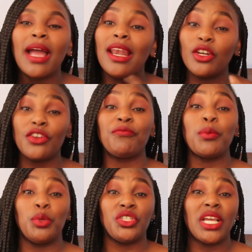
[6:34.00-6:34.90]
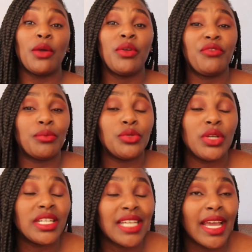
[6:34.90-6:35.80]
a lot of people shy away from
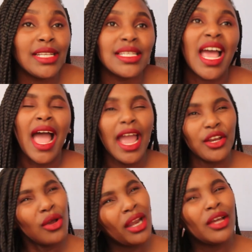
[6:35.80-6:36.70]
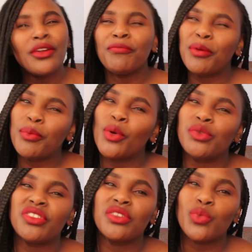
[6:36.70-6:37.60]
doing ties. I know a lot of people
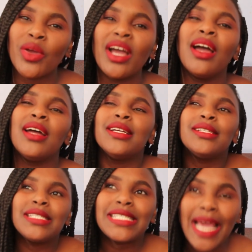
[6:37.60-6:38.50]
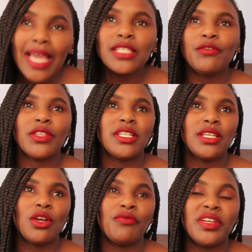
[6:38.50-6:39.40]
who just wear ties for the
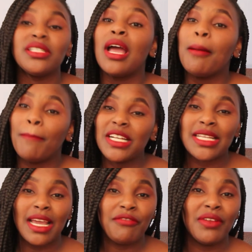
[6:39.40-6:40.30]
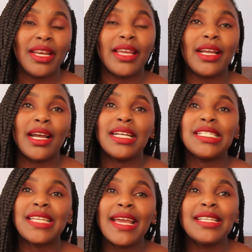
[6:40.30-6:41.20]
sake of it, but I feel like
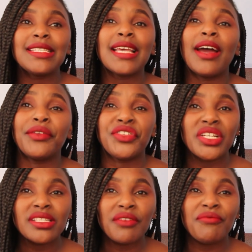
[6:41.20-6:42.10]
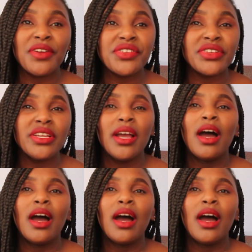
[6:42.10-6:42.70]
ties are just a very